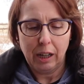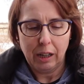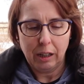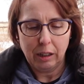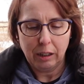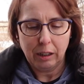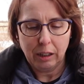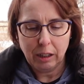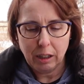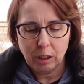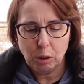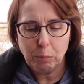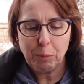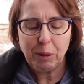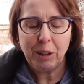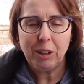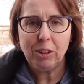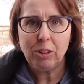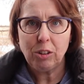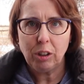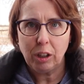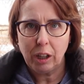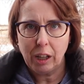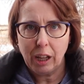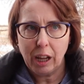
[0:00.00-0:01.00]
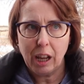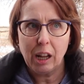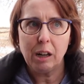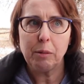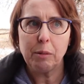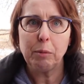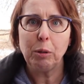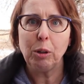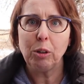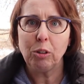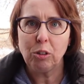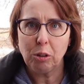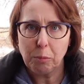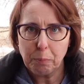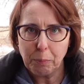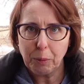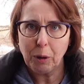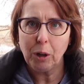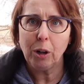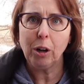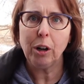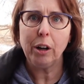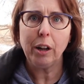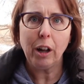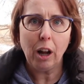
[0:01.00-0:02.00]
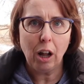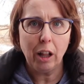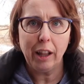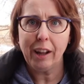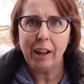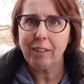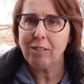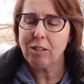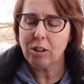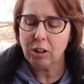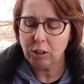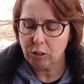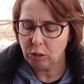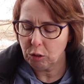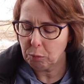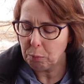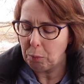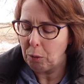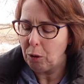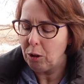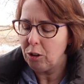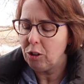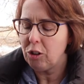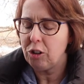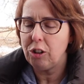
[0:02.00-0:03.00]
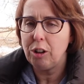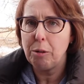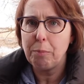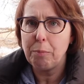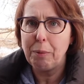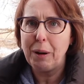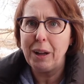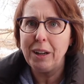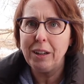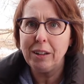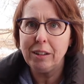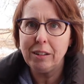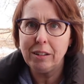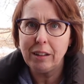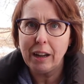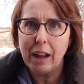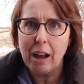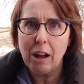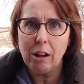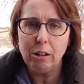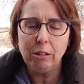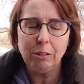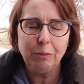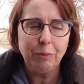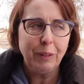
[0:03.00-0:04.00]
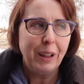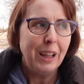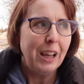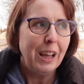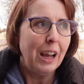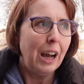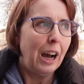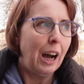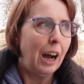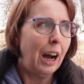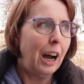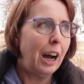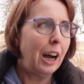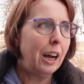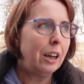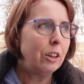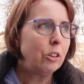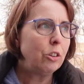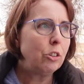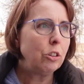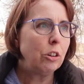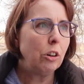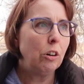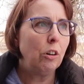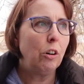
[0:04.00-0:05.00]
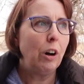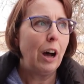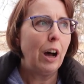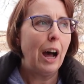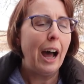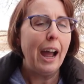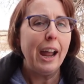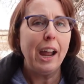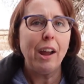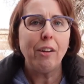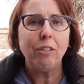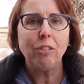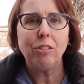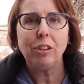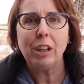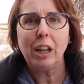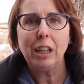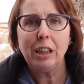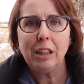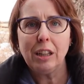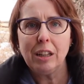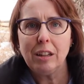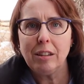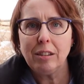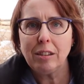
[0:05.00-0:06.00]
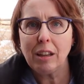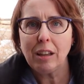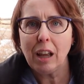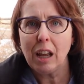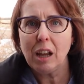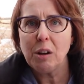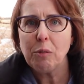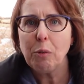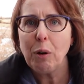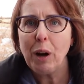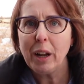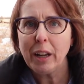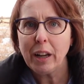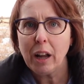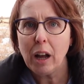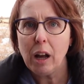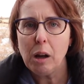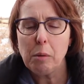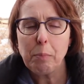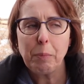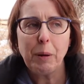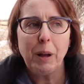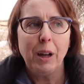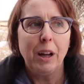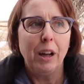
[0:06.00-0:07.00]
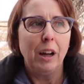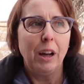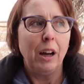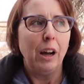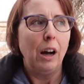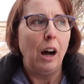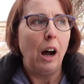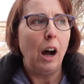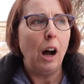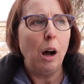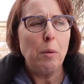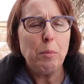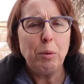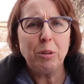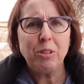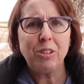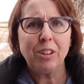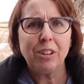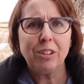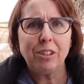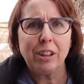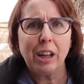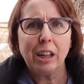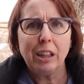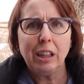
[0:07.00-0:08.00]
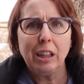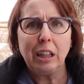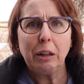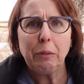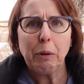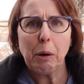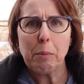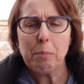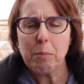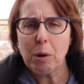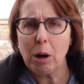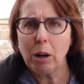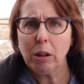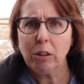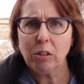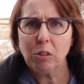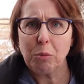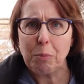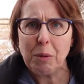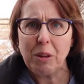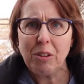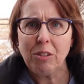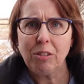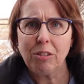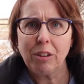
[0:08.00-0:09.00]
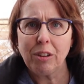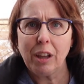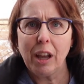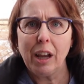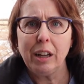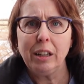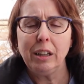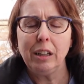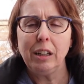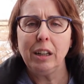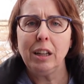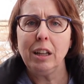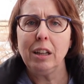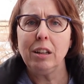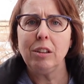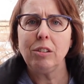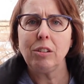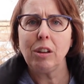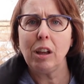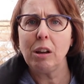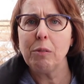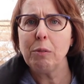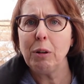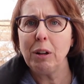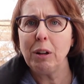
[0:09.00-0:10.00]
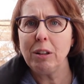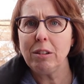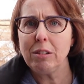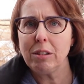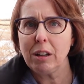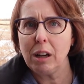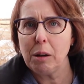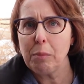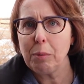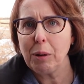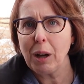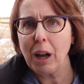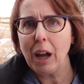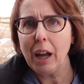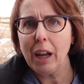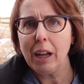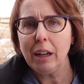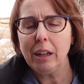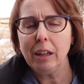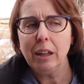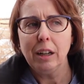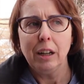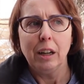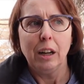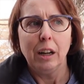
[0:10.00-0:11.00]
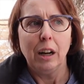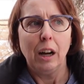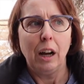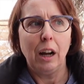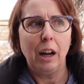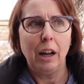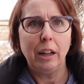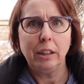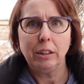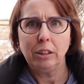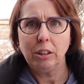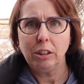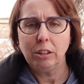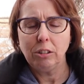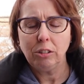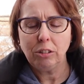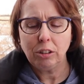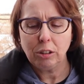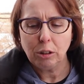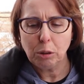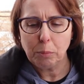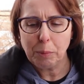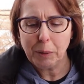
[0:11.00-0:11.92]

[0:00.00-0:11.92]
human to animal to bird. All I have to do is push the button down. So I have set this A1 up almost exactly what Mark Smith said in his A1 setup guide on YouTube.